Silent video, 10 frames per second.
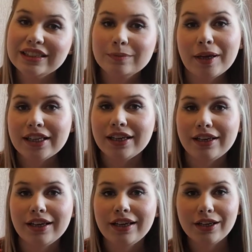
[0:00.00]
Becca
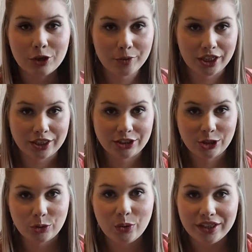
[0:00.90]
here, coming at
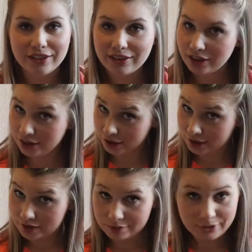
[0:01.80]
you with
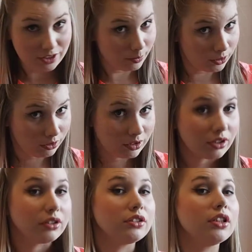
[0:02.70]
space buns
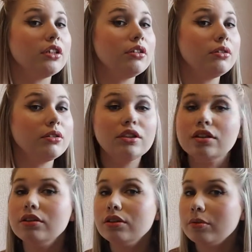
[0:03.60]
that totally
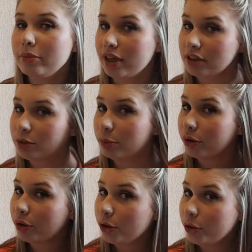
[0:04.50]
do not match,
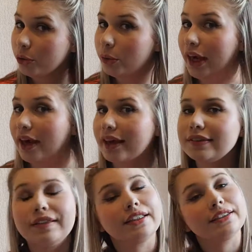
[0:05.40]
but who cares?
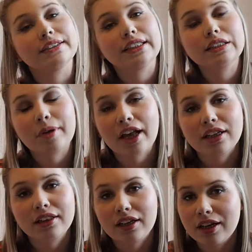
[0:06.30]
This is
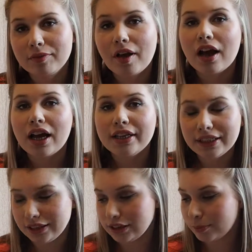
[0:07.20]
apparently the life I
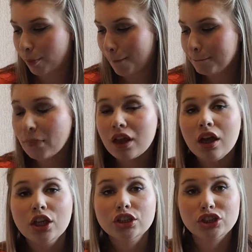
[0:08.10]
lead.
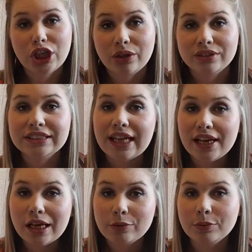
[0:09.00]
So
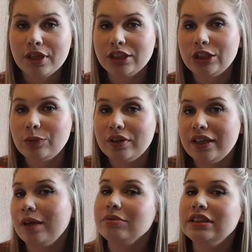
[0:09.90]
today I'm coming at you with an
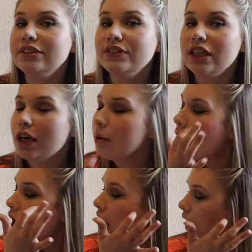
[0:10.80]
empties video,
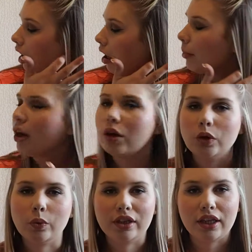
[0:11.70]

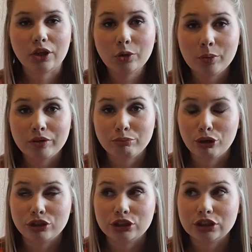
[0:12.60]
along with a couple of
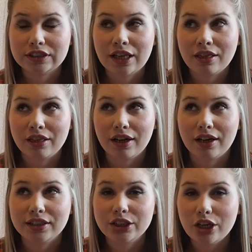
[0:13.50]
products that
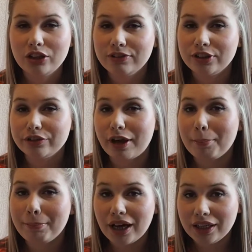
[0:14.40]
I totally regret
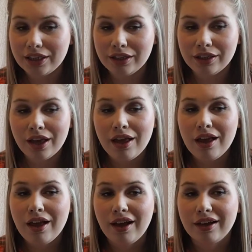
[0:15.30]
buying,
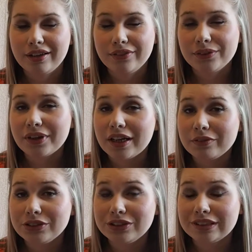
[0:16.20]
and even though I
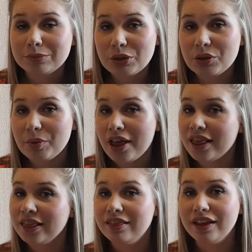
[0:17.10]
haven't used them up,
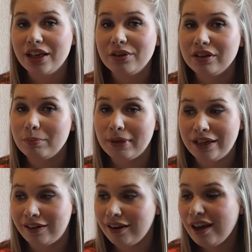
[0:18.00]
they're going in the
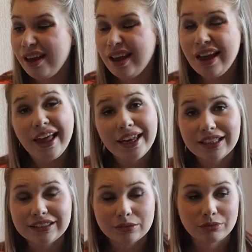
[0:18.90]
bin
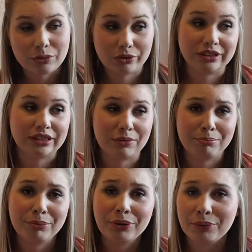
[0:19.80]
unless somebody wants
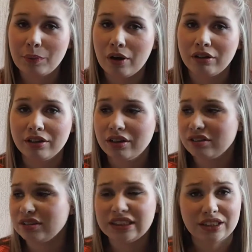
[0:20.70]
them, but one
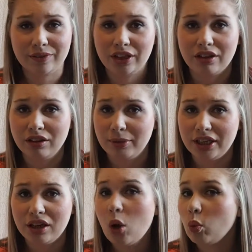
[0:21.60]
is definitely going in the
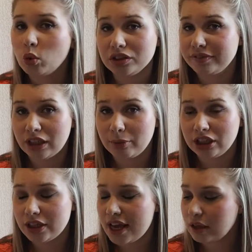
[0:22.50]
bin. Wouldn't recommend it
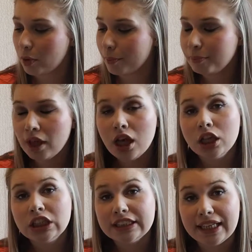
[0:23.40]
to anyone.
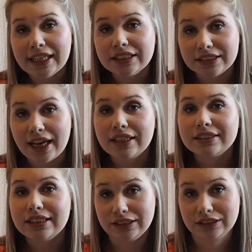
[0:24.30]
So let's get
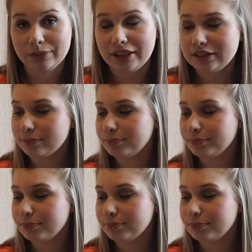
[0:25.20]
into it.